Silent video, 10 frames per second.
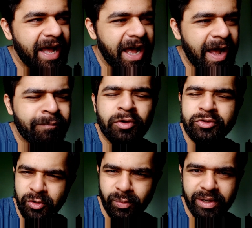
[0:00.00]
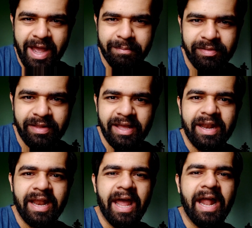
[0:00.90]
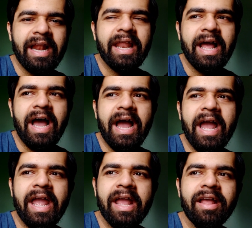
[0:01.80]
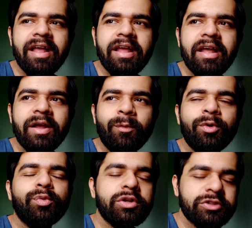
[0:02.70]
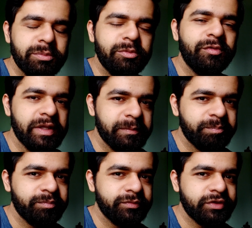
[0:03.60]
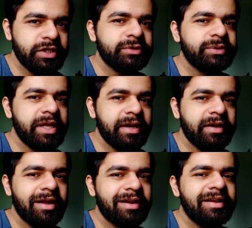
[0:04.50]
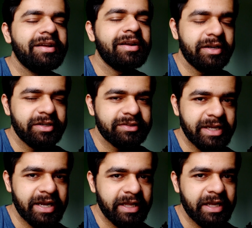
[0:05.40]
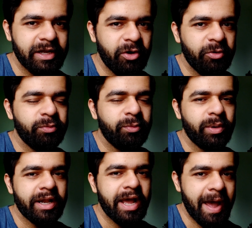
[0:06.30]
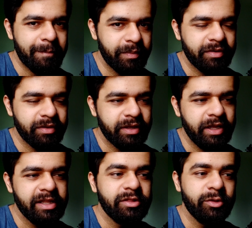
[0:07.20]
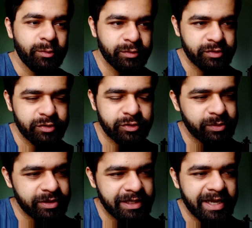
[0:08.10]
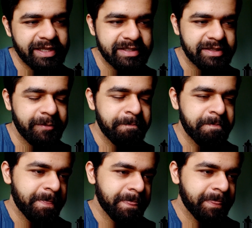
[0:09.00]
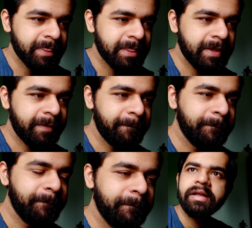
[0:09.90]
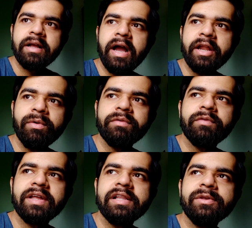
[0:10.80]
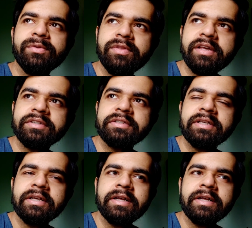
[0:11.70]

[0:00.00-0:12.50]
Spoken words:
I'm not sure what happened there, and I want to watch the movie just to get a clearer understanding of what happened in those storylines. But yeah, in the screenplay, I do have to tell you this.